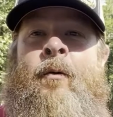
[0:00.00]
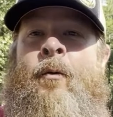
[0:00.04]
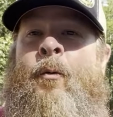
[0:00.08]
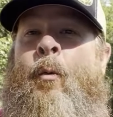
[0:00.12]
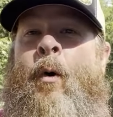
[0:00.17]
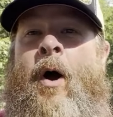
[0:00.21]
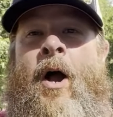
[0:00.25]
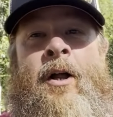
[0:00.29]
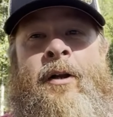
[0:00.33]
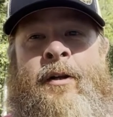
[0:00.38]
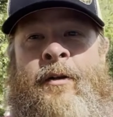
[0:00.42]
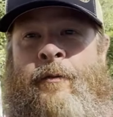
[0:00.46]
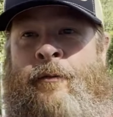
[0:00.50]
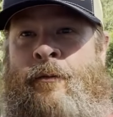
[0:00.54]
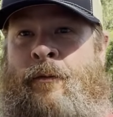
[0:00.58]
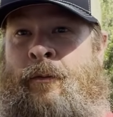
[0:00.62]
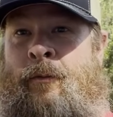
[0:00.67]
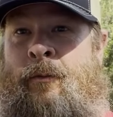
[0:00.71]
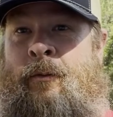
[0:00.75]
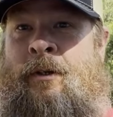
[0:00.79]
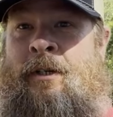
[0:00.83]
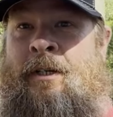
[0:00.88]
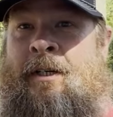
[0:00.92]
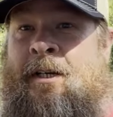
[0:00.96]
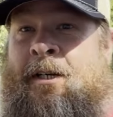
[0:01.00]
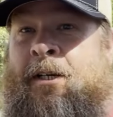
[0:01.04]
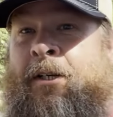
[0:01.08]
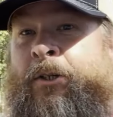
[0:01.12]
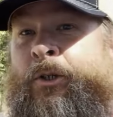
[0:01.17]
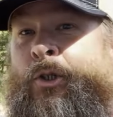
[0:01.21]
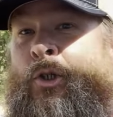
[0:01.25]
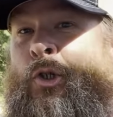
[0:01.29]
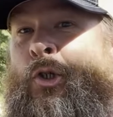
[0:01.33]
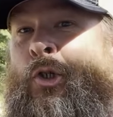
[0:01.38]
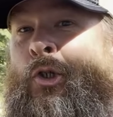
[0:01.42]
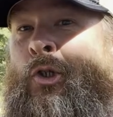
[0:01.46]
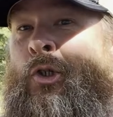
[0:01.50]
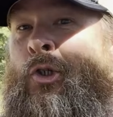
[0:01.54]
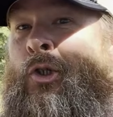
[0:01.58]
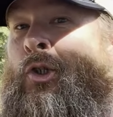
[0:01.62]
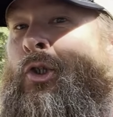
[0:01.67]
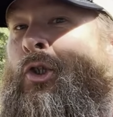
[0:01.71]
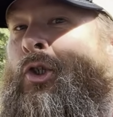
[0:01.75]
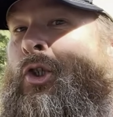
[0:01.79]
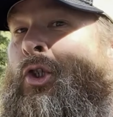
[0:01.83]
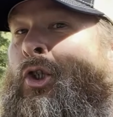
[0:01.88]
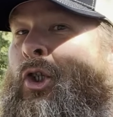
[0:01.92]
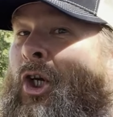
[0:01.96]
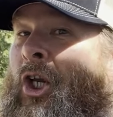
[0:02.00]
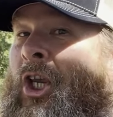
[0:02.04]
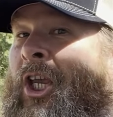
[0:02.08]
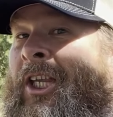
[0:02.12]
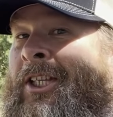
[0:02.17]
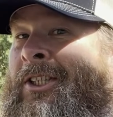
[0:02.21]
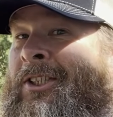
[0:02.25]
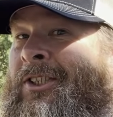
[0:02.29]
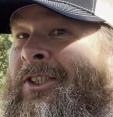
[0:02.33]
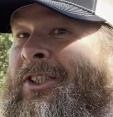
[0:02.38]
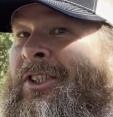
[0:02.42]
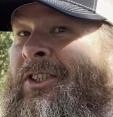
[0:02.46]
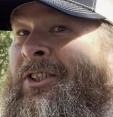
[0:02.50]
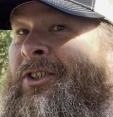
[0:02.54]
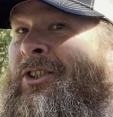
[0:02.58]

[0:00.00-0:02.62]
Wild and Free Chickens